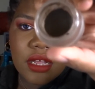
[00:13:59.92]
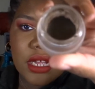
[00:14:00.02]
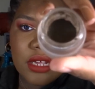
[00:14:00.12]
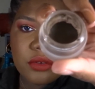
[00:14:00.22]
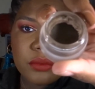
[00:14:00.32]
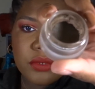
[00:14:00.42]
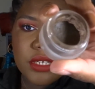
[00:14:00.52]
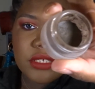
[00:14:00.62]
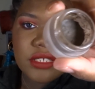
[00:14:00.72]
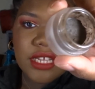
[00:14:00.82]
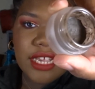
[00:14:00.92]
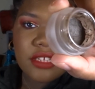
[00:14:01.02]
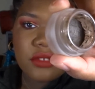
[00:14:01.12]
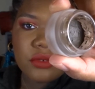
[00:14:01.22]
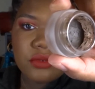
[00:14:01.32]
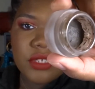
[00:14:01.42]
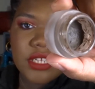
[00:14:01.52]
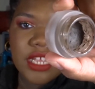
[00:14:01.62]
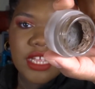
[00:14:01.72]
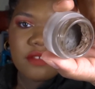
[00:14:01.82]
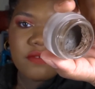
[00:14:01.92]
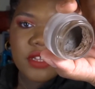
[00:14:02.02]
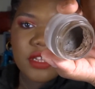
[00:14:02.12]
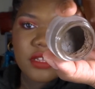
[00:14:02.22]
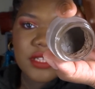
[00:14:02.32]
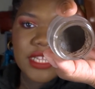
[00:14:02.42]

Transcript: I hope you can see I don't really have a lot